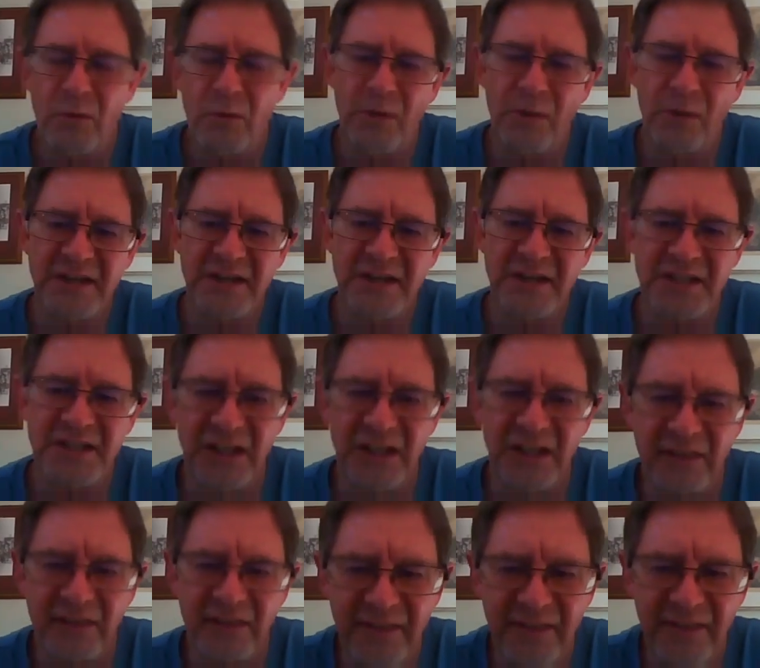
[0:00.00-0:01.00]
Whereas the
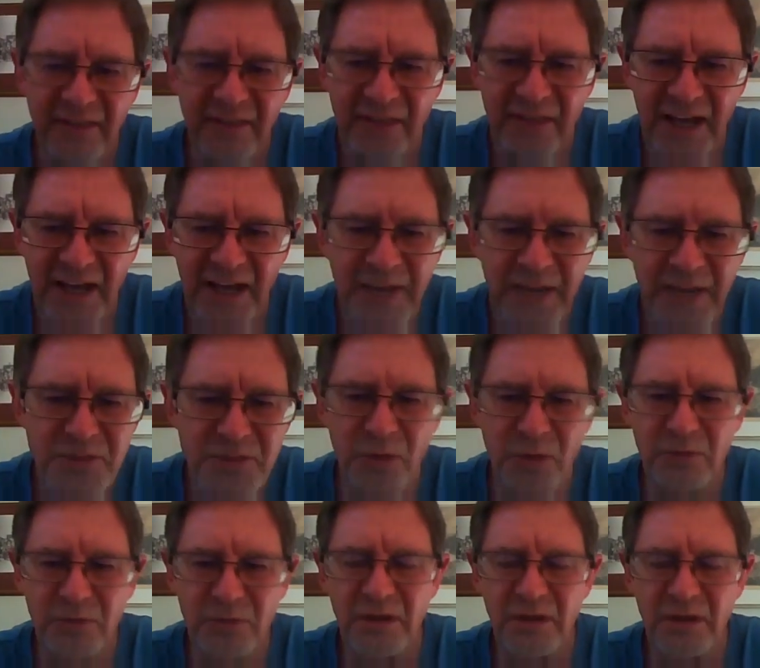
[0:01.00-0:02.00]

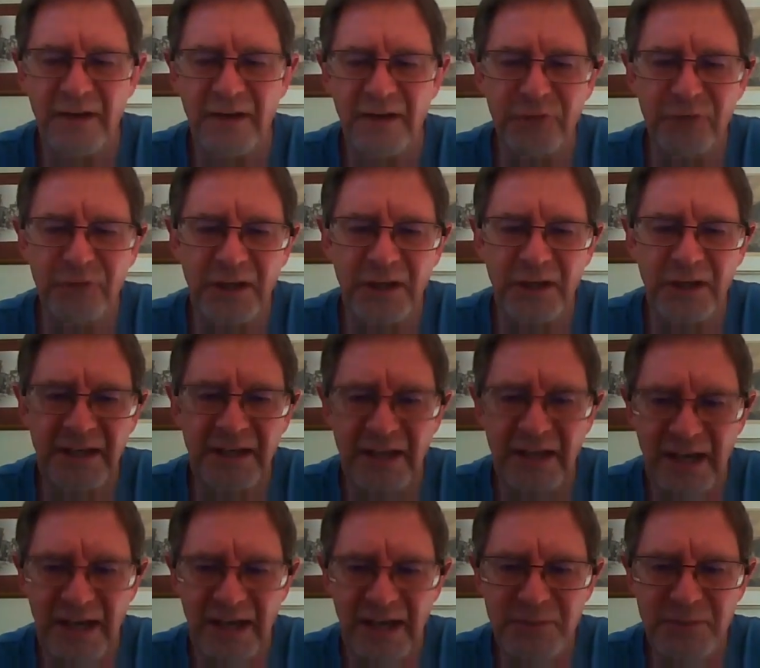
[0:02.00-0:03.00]
limestone, if you get
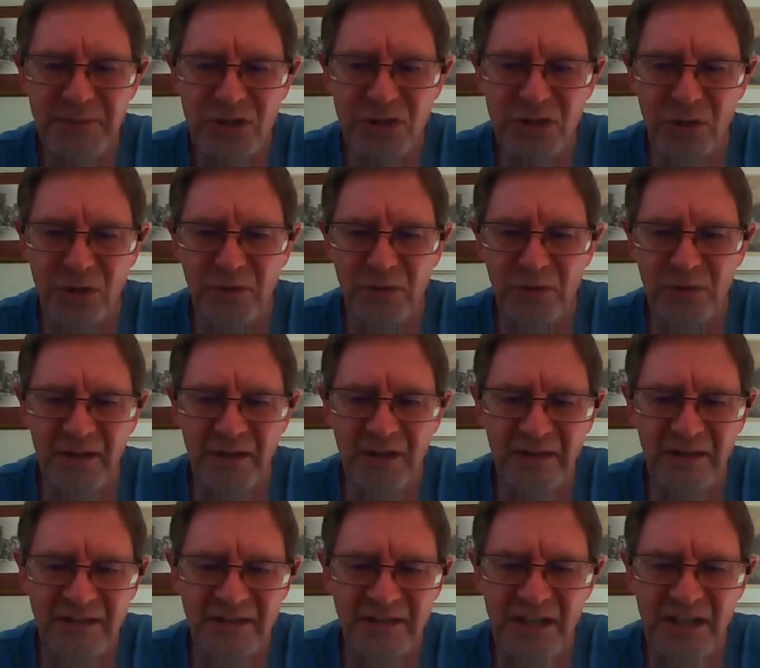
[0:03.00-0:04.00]
a
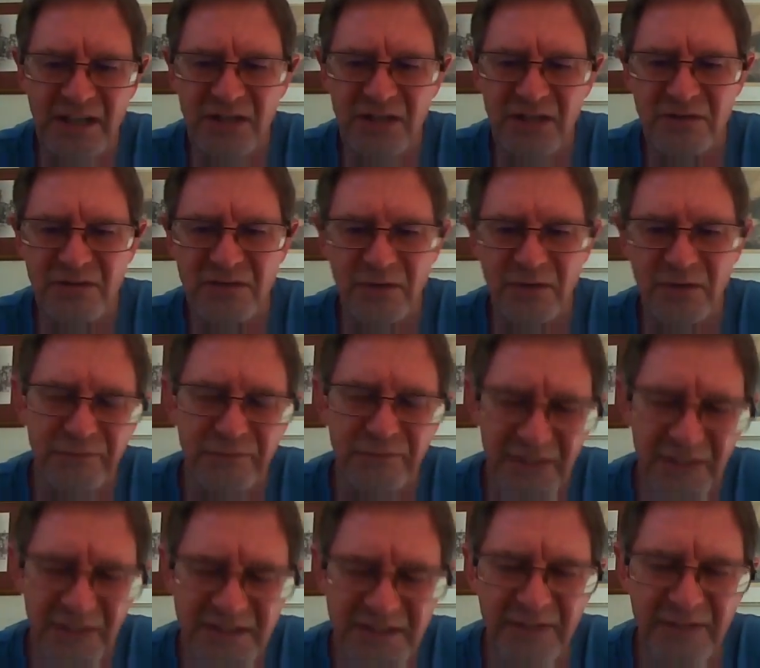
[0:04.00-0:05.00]
limestone the size of,
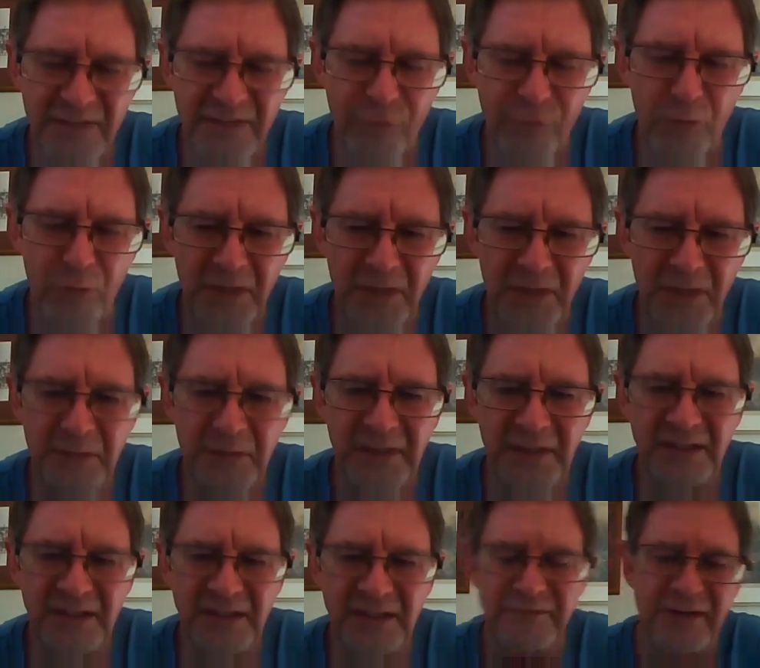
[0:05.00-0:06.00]
let's say,
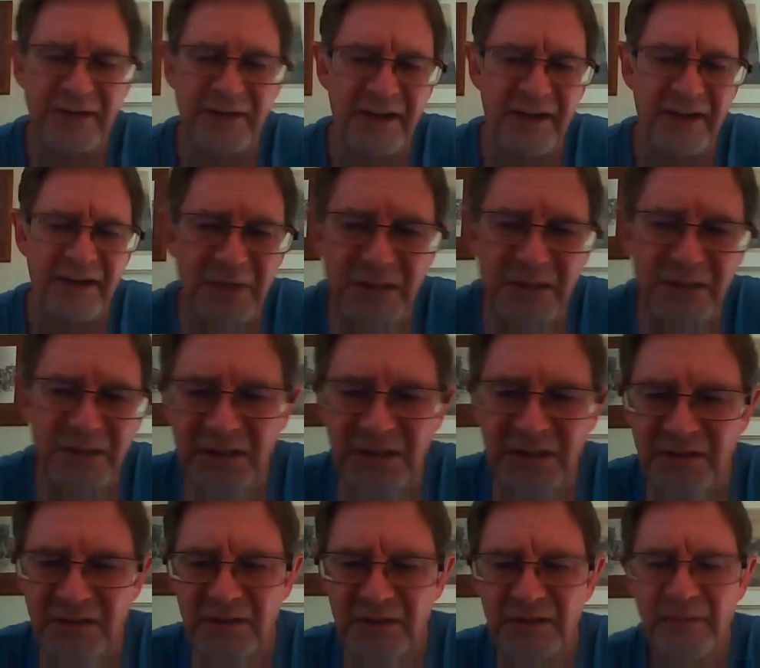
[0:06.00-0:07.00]
4mm, 5mm,
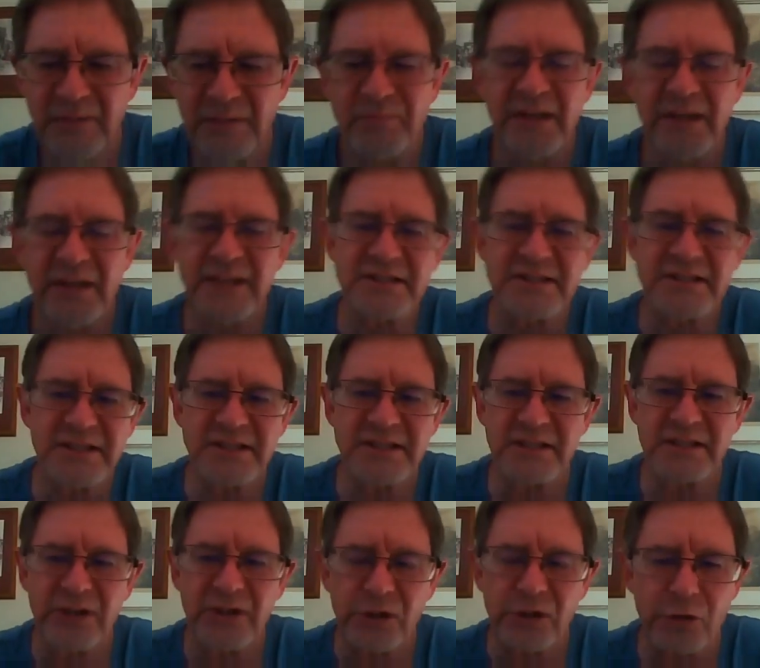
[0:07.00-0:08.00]
it sits
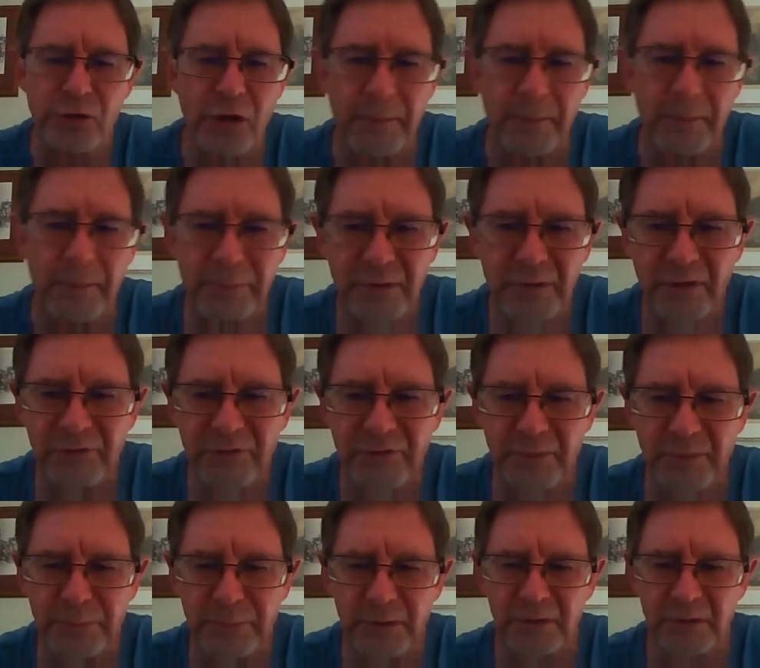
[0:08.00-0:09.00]
in the crop of the
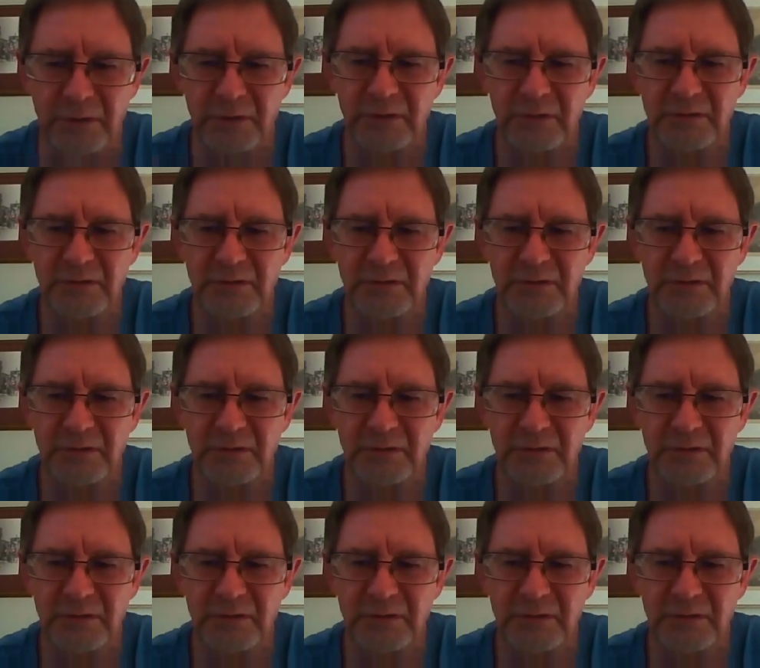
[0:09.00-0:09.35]
bird.